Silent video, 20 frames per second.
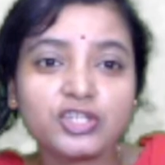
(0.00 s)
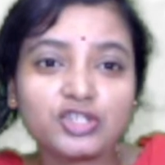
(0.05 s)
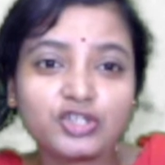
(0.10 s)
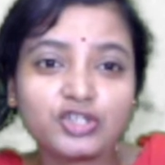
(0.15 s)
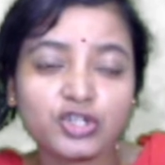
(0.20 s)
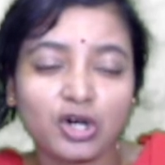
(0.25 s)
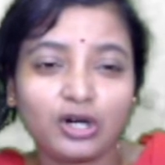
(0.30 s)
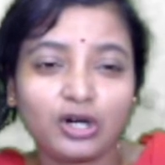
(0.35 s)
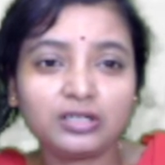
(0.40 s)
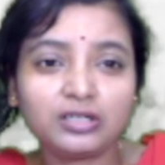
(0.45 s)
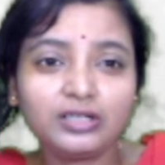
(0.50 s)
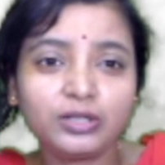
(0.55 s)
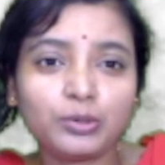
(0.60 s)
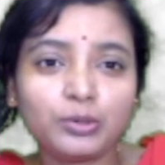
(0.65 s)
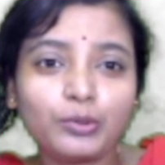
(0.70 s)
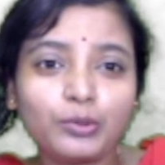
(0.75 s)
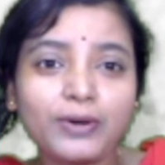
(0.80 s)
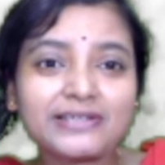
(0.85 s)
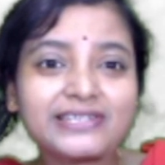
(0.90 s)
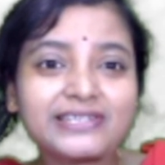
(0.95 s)
John
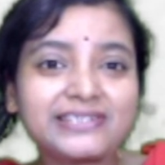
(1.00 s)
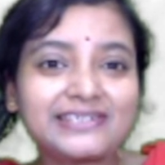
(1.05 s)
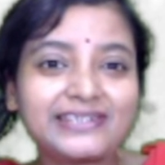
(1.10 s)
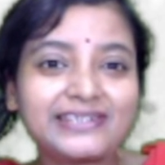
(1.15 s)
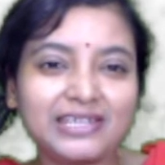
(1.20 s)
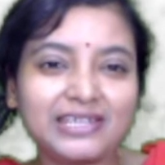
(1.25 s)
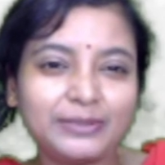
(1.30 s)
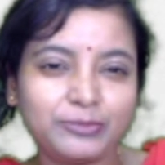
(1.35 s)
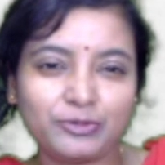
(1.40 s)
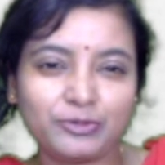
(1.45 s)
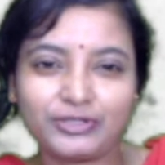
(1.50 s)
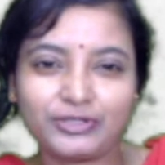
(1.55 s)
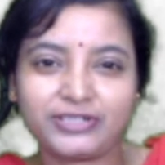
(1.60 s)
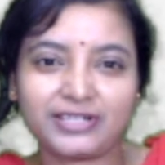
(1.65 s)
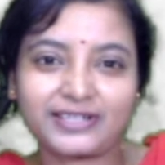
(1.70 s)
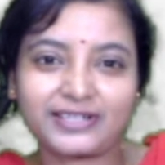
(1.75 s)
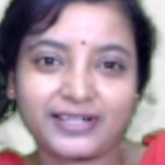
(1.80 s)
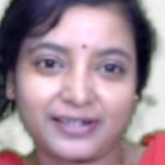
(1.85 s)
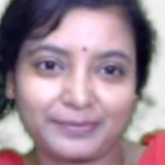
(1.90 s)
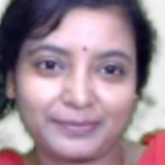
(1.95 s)
was a
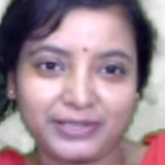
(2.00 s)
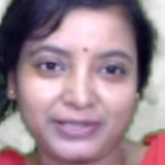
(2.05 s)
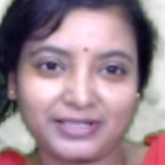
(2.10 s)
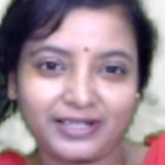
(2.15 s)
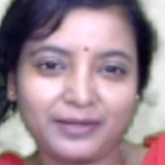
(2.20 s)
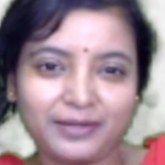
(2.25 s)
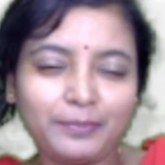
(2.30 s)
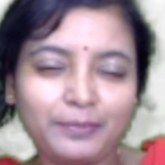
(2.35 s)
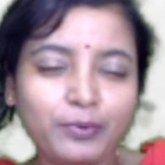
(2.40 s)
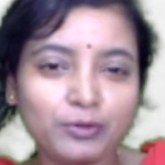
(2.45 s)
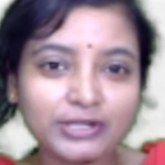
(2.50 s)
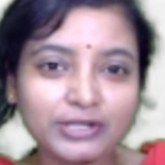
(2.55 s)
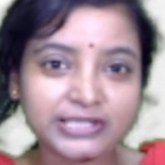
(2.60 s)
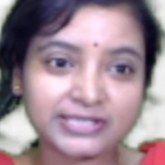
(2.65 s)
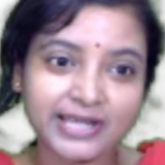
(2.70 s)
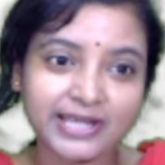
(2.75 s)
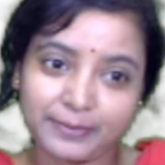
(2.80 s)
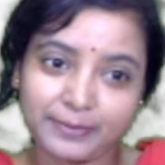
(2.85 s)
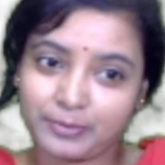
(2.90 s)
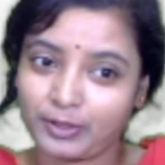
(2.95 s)
dim-witted carpenter, a foolish
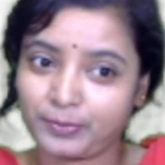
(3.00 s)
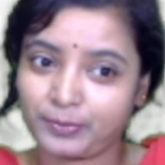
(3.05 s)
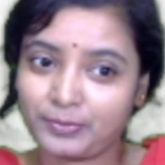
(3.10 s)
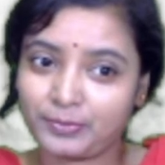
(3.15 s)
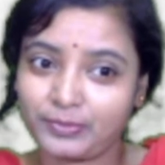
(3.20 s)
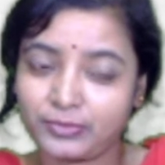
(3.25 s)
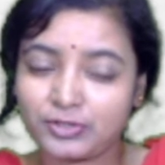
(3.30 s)
type of.